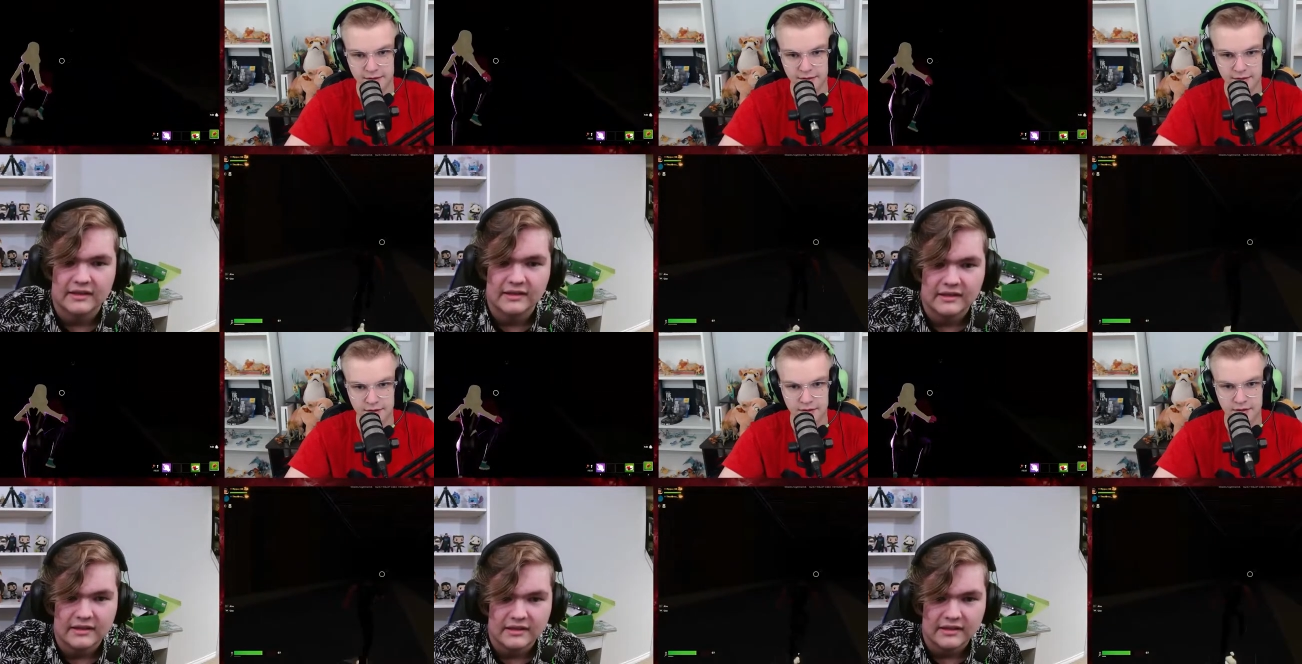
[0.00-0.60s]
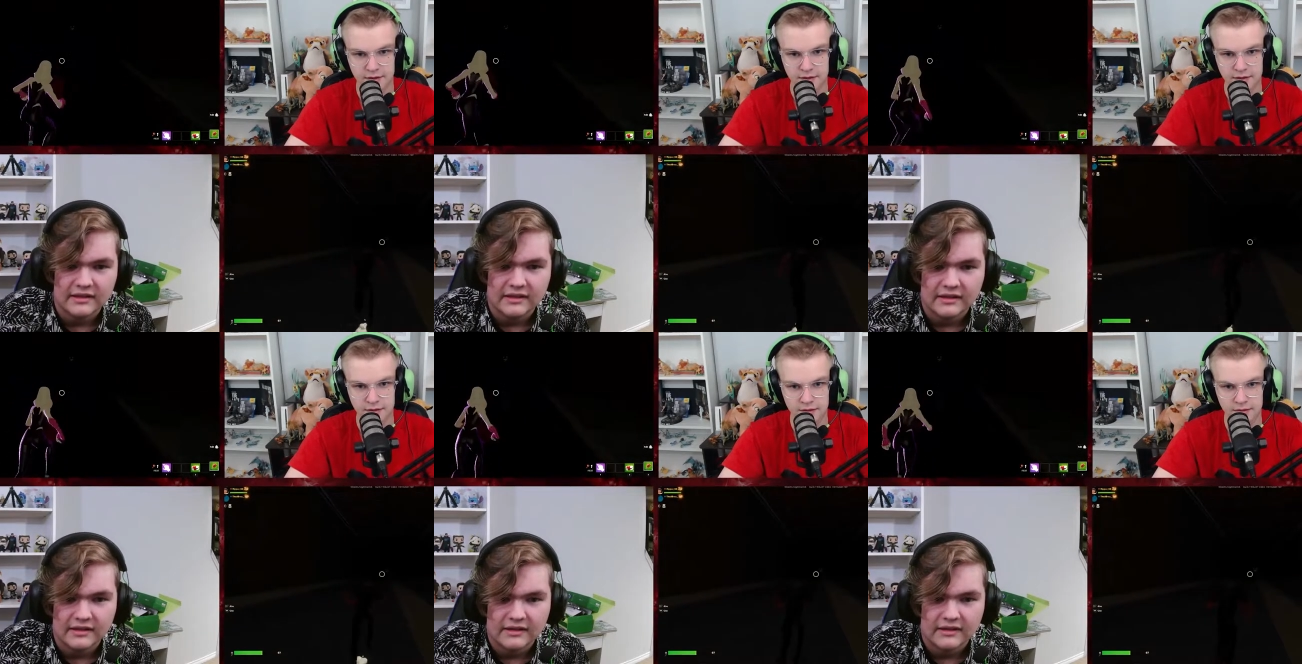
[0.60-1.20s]

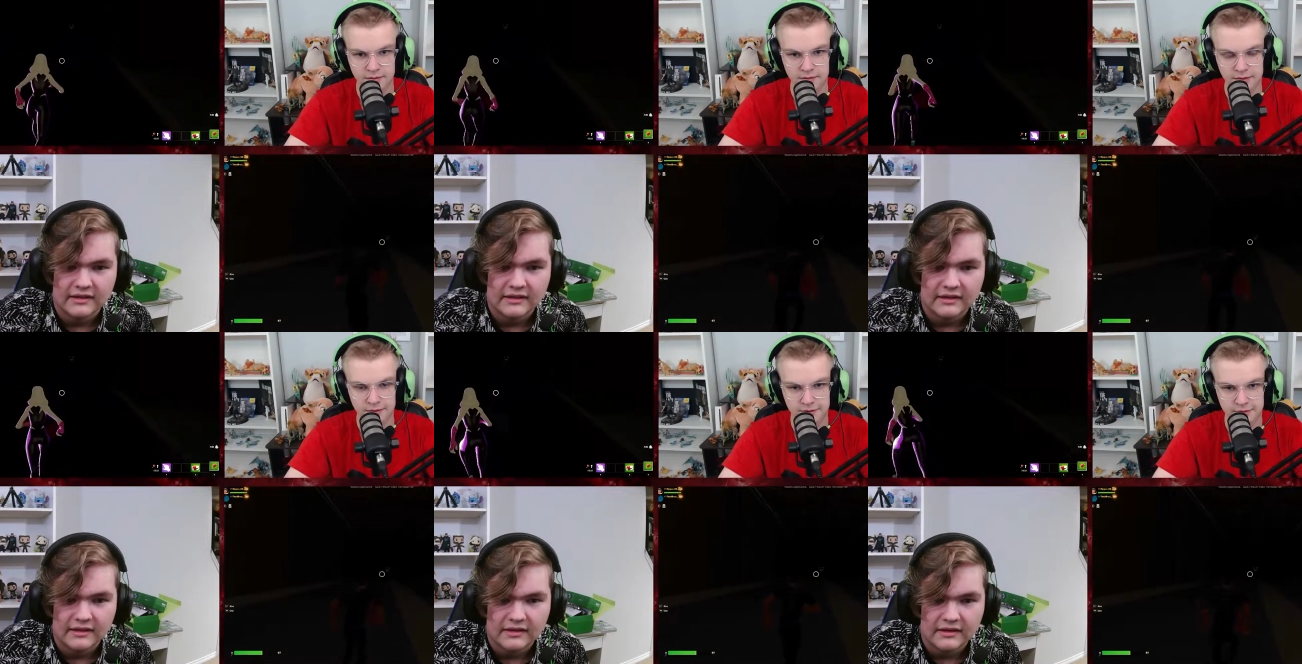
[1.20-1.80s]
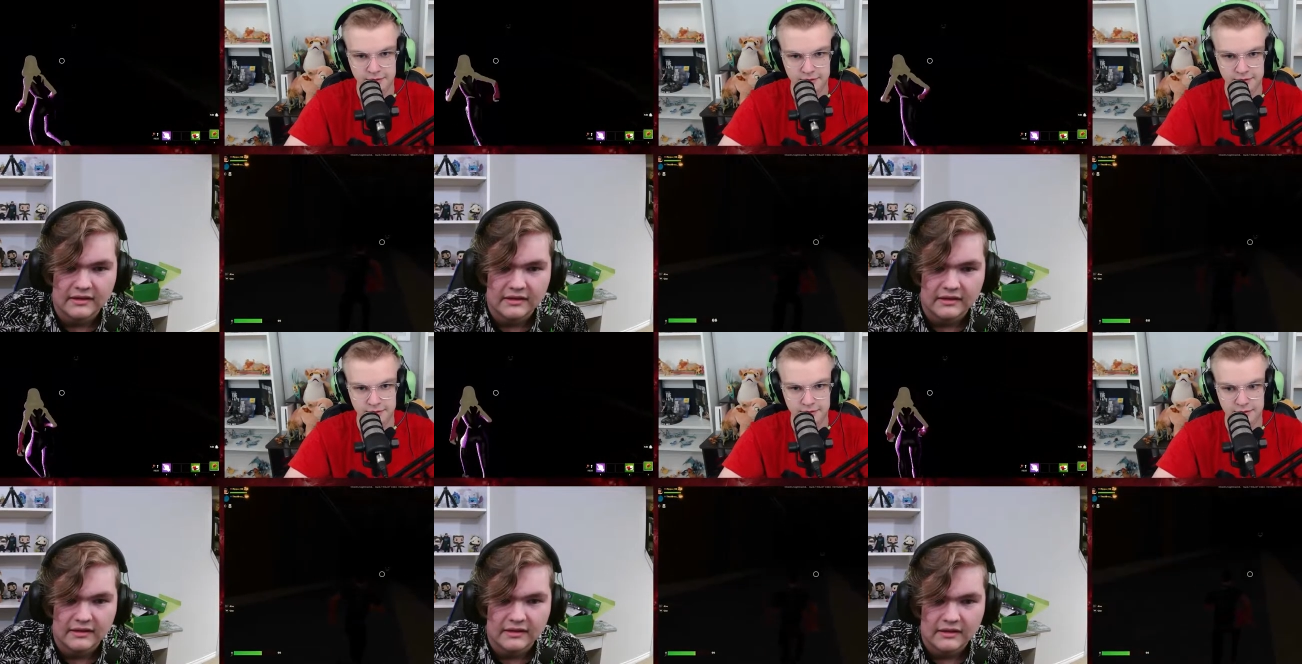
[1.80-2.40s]

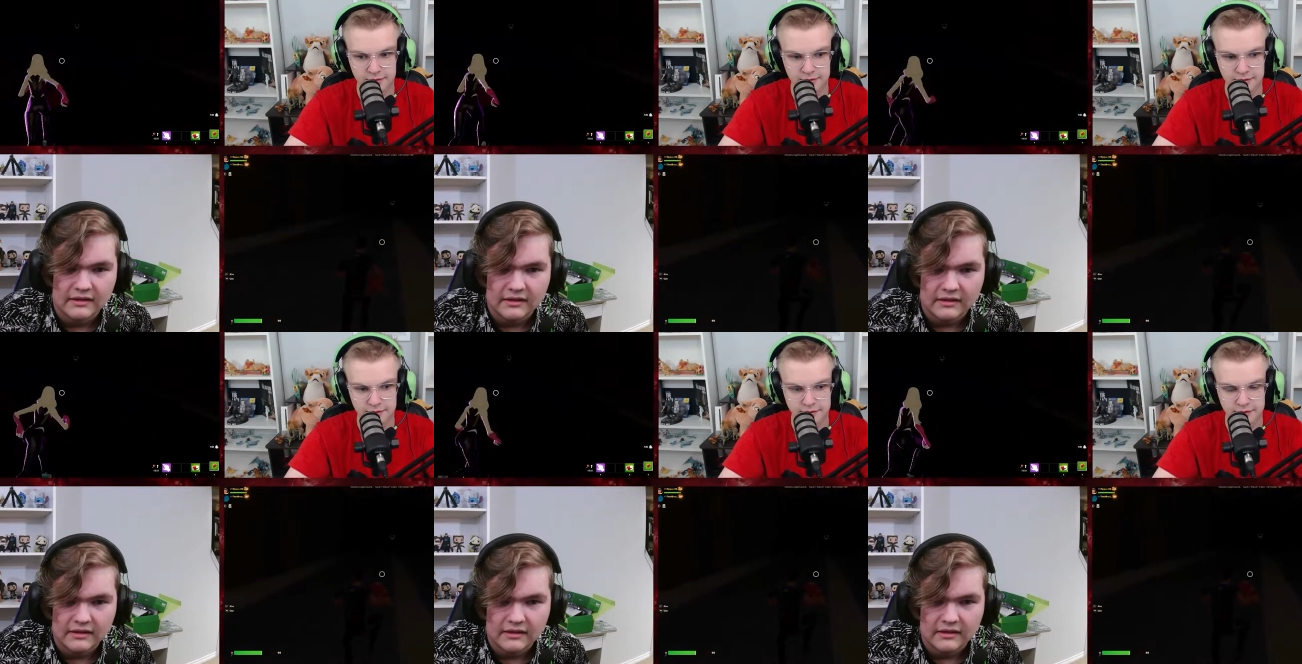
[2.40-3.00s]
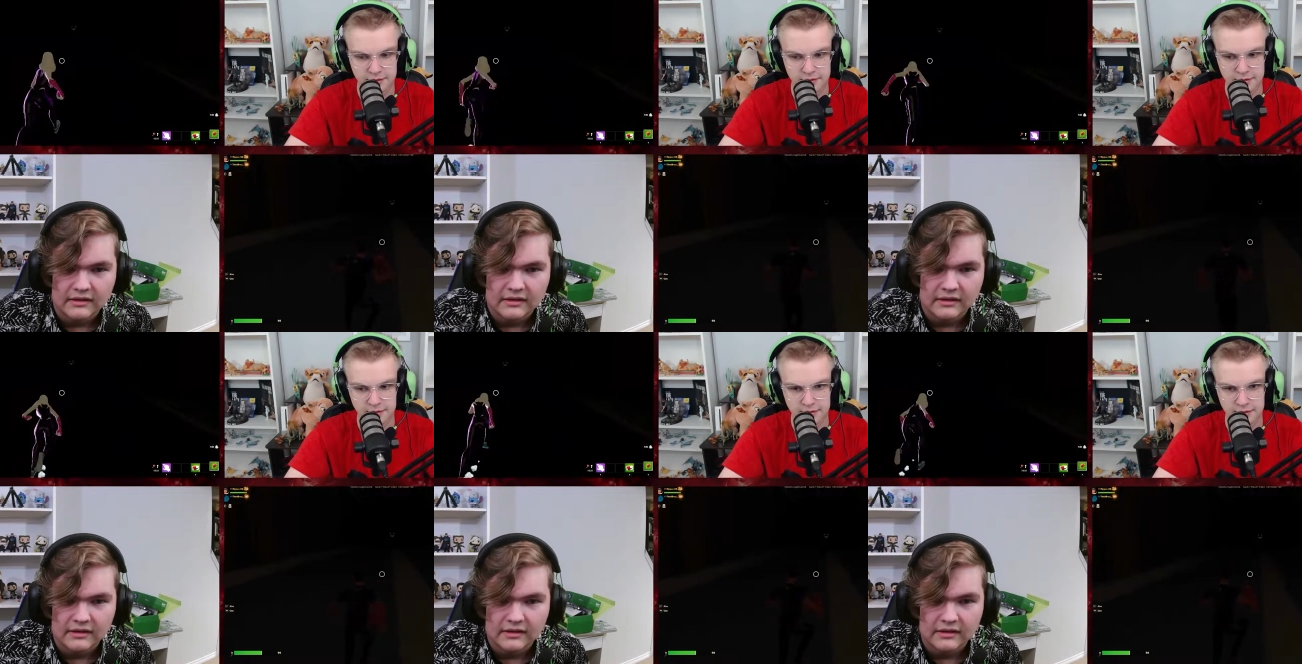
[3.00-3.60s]

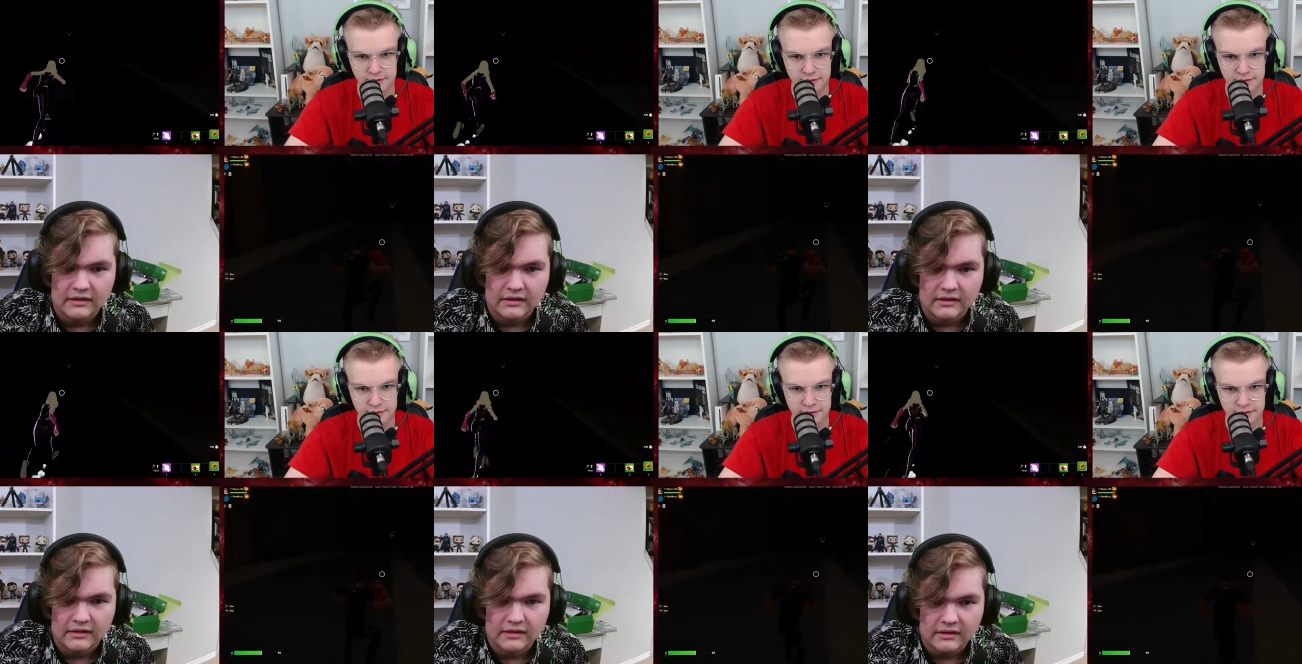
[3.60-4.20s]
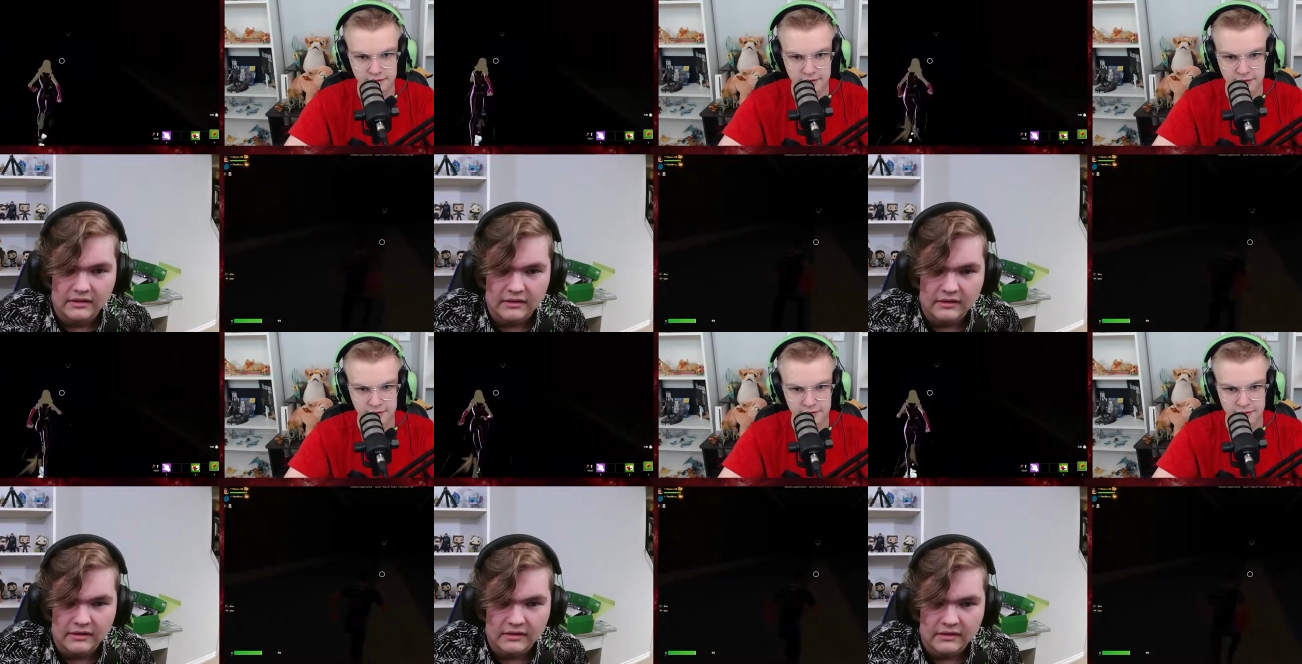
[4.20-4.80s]

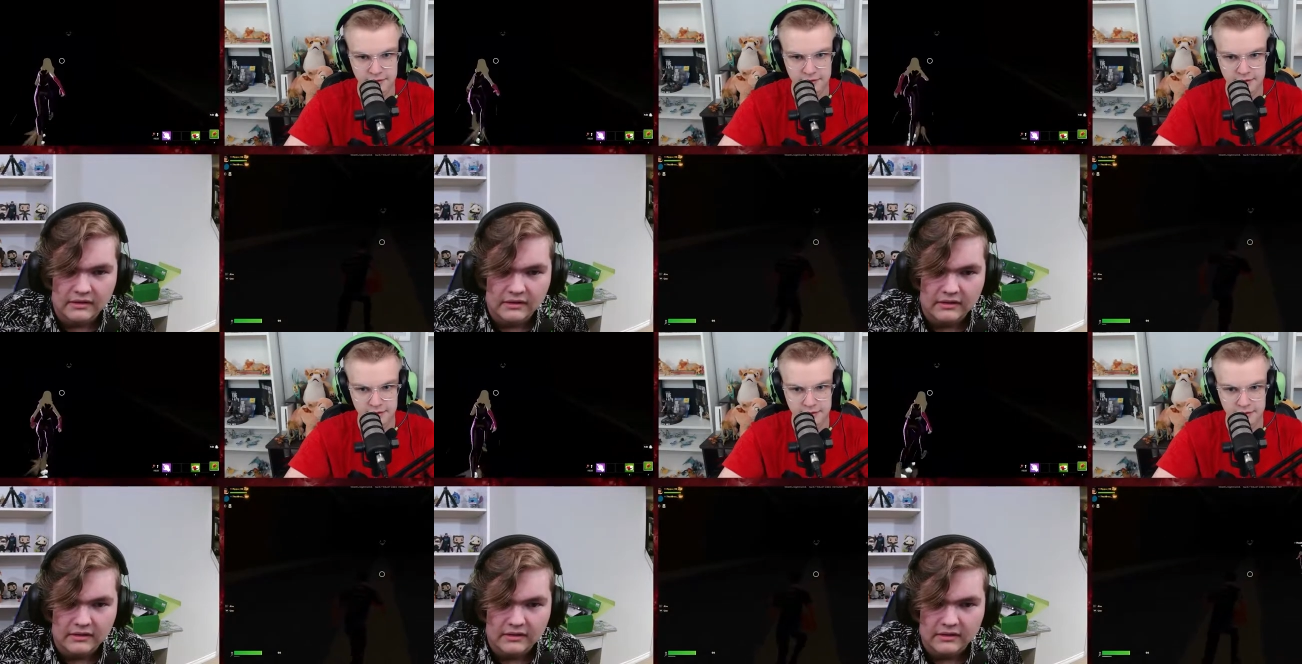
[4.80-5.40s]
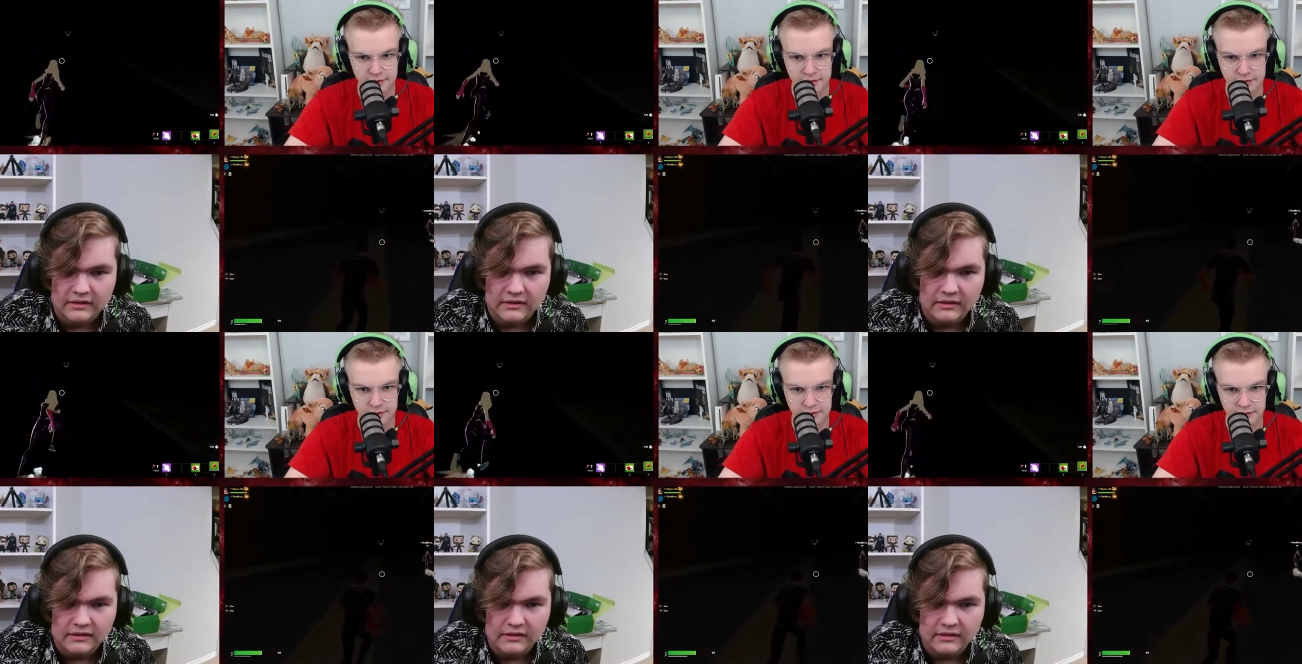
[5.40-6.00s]

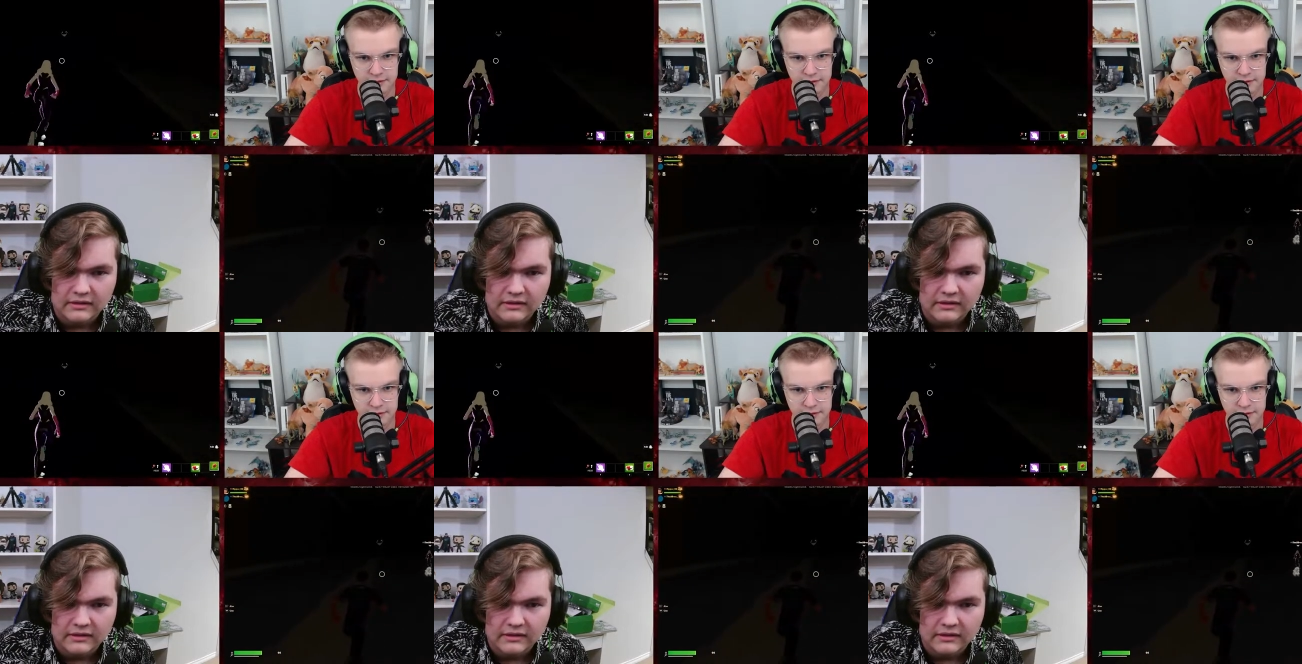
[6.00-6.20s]
[no speech]